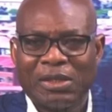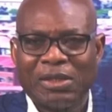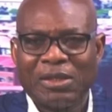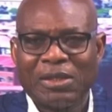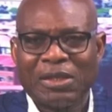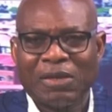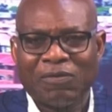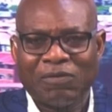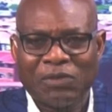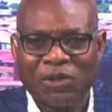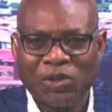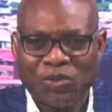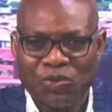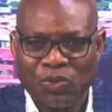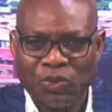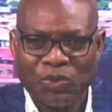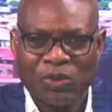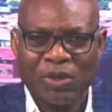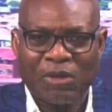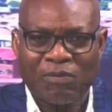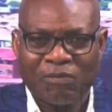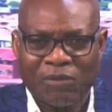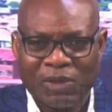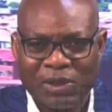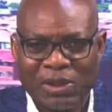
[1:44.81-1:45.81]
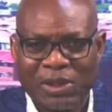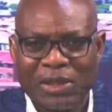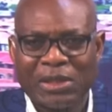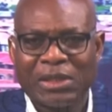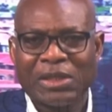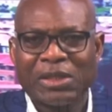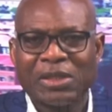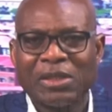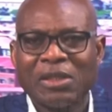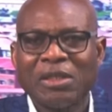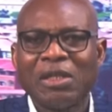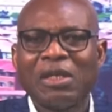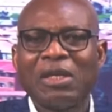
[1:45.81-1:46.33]
72,
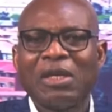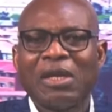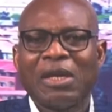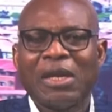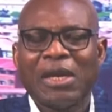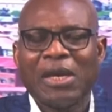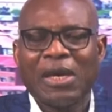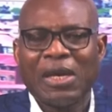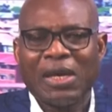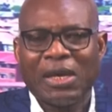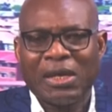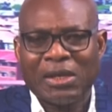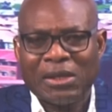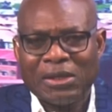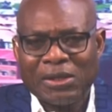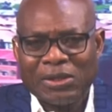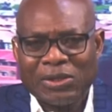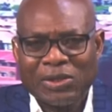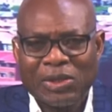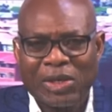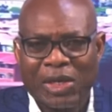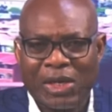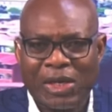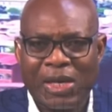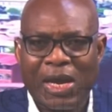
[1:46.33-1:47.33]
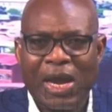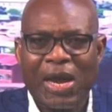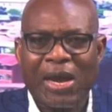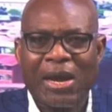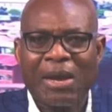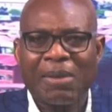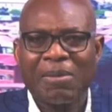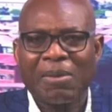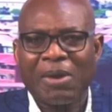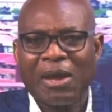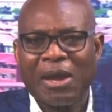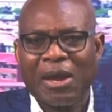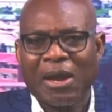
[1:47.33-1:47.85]
73
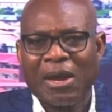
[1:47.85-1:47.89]
Israeli-Arab